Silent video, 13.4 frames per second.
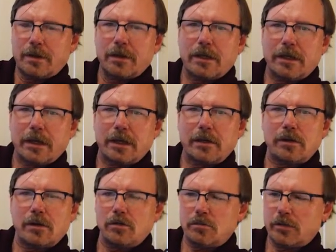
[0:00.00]
Again,
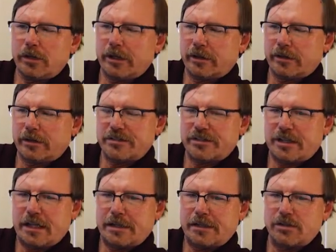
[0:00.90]
don't bring it to the
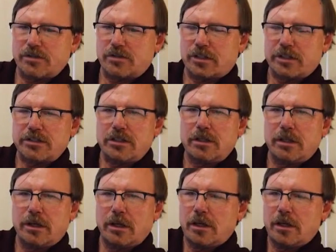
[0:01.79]
side to stretch it,